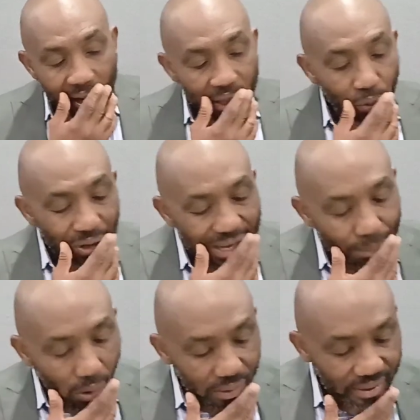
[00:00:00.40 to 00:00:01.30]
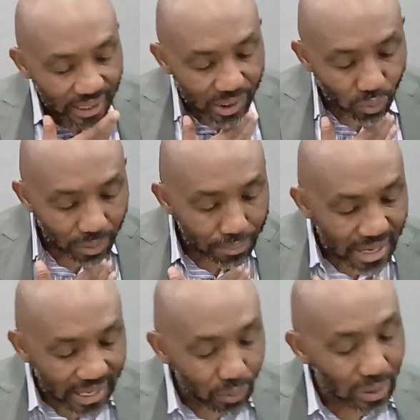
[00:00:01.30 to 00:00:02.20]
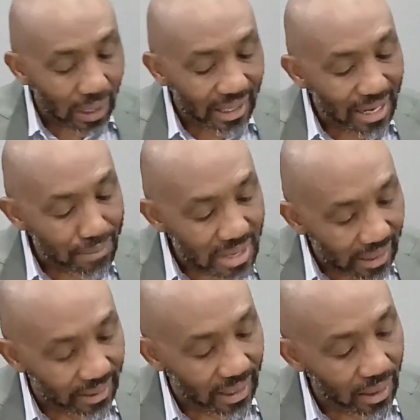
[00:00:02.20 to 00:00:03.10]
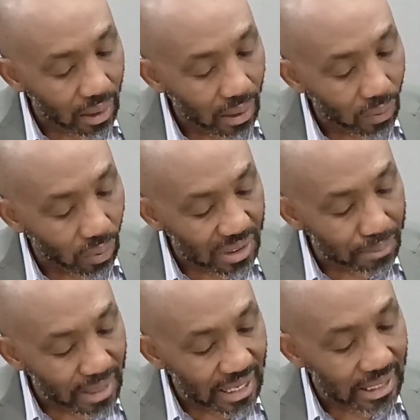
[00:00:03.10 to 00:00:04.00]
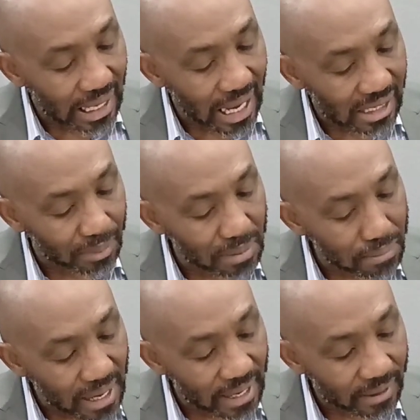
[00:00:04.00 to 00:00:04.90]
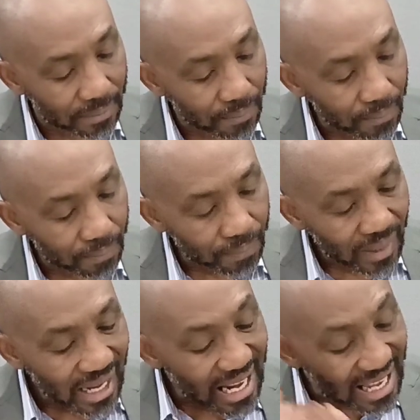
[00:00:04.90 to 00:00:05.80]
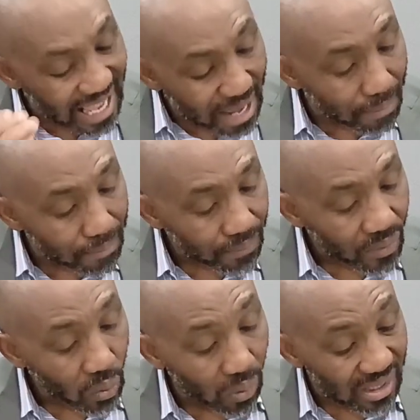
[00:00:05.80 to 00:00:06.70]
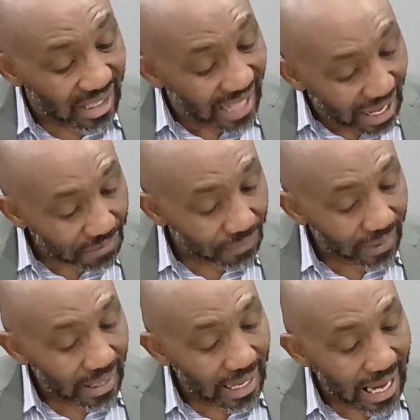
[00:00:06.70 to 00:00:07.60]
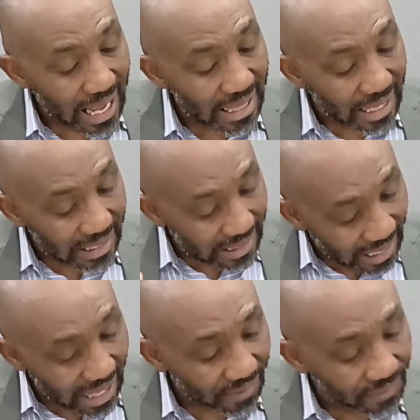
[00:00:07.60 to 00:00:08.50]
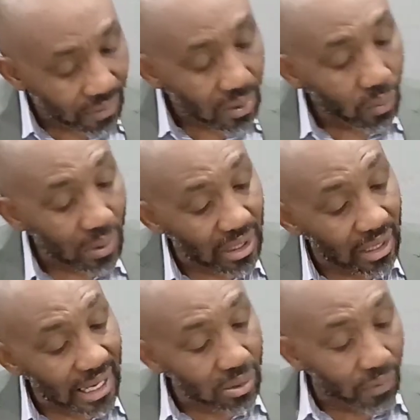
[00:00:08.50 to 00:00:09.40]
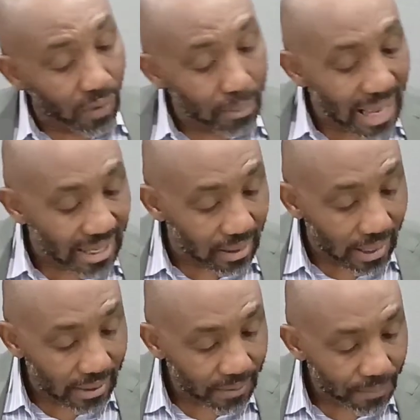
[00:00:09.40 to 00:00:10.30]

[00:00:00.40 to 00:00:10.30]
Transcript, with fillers: Through him all things were made. Without him nothing was made that has been made. In him was life, and that life was the light of all mankind.